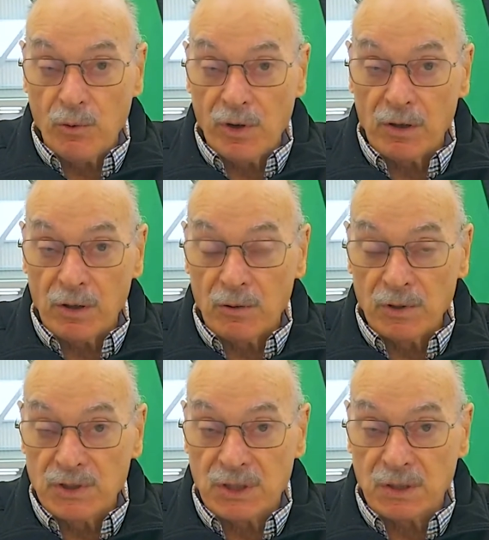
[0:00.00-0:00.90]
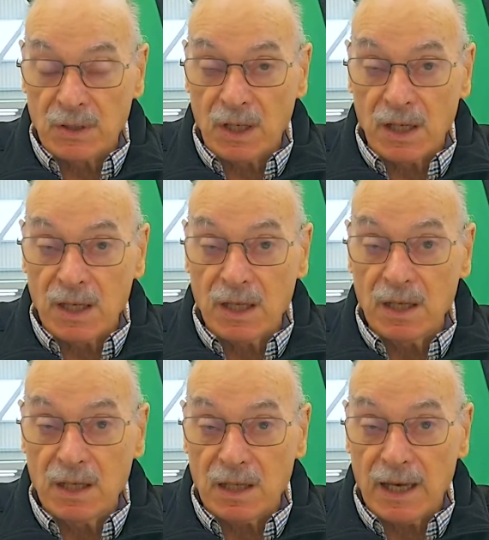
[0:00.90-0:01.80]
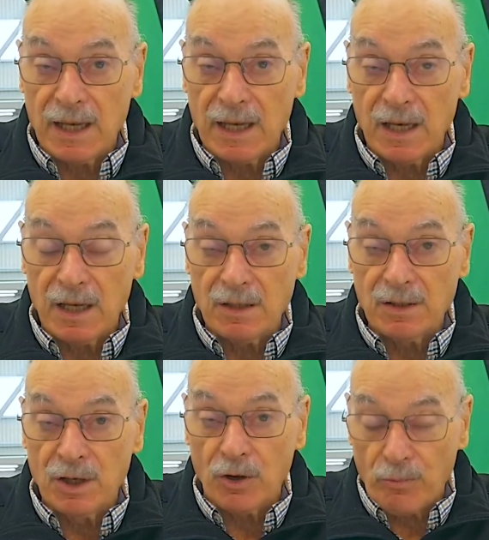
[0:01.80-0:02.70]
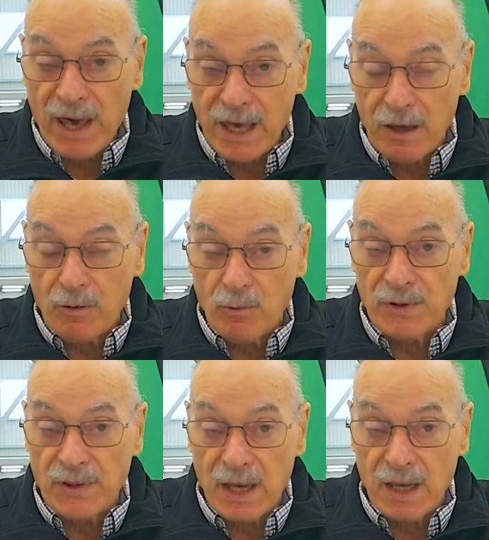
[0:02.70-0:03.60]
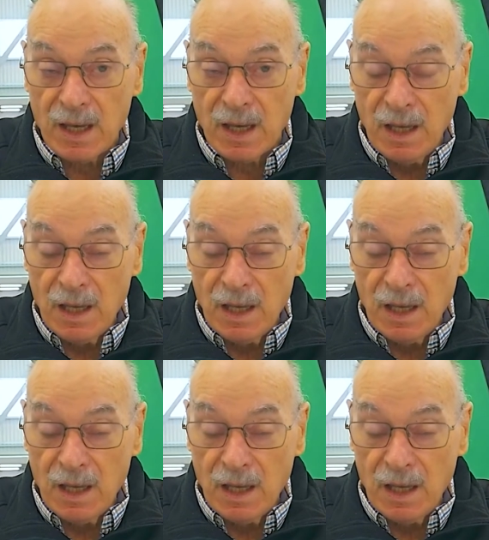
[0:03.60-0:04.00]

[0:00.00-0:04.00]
We were originally knocked back with our